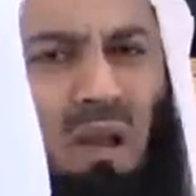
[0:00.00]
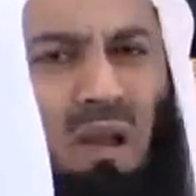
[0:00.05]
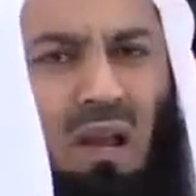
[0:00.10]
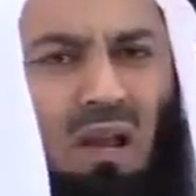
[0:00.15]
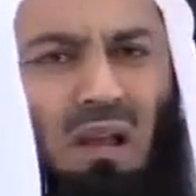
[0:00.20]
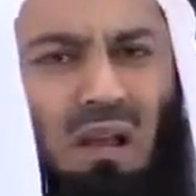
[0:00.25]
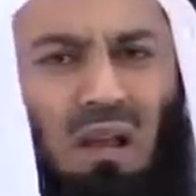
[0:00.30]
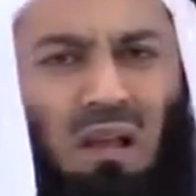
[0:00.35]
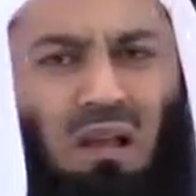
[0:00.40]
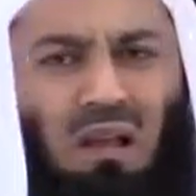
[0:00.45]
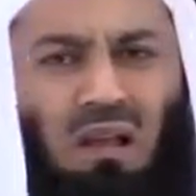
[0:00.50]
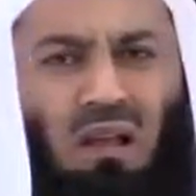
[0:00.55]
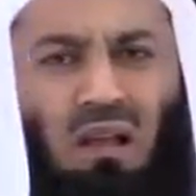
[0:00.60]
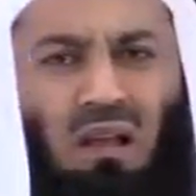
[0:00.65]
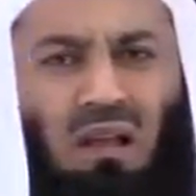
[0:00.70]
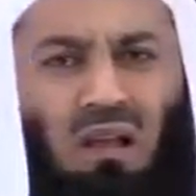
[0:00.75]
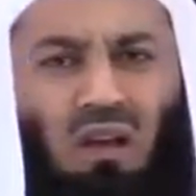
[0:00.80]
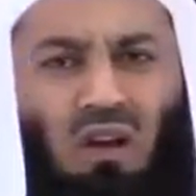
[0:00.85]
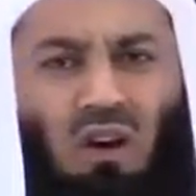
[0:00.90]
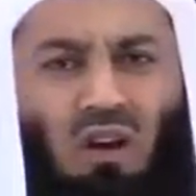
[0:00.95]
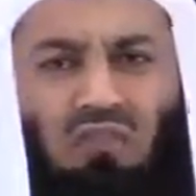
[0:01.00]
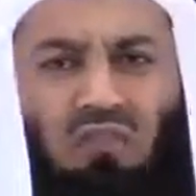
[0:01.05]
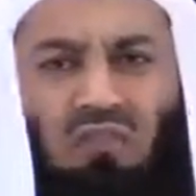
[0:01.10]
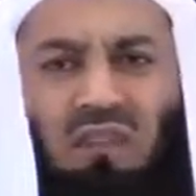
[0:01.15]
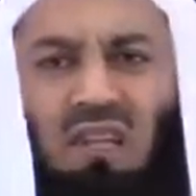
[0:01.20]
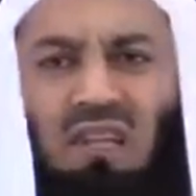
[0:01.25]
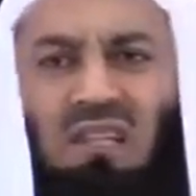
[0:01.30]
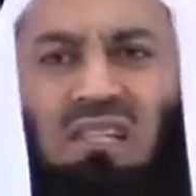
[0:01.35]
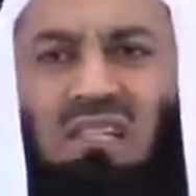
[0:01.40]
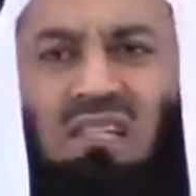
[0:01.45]
pillar of
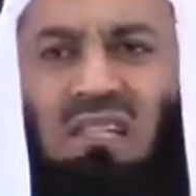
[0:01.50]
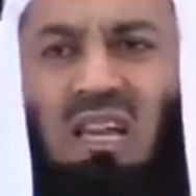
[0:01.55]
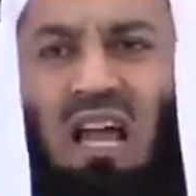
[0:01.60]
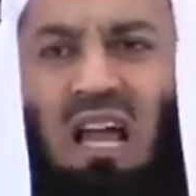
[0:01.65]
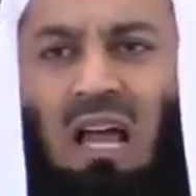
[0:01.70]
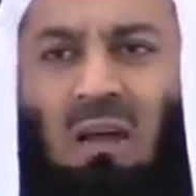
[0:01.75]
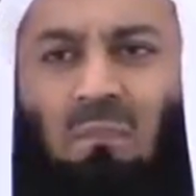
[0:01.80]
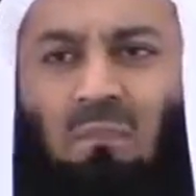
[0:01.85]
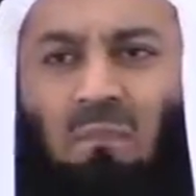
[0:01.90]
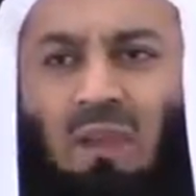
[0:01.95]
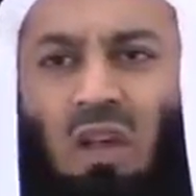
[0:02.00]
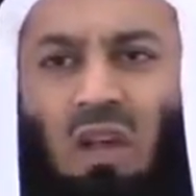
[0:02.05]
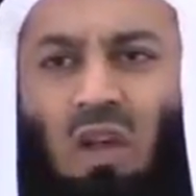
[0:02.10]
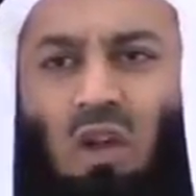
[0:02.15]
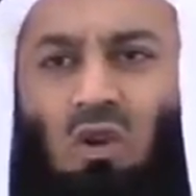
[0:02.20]
Islam,